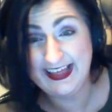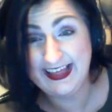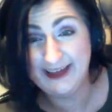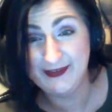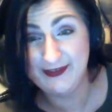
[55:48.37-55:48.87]

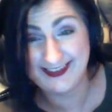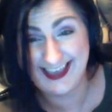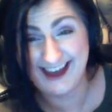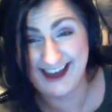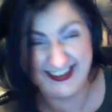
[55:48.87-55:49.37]
It was
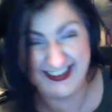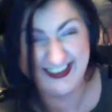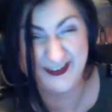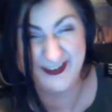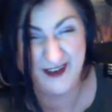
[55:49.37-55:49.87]
scary,
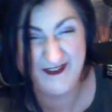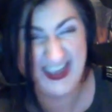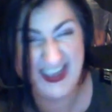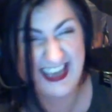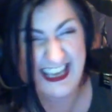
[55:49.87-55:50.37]
too, for
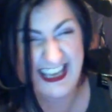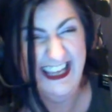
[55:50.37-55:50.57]
me.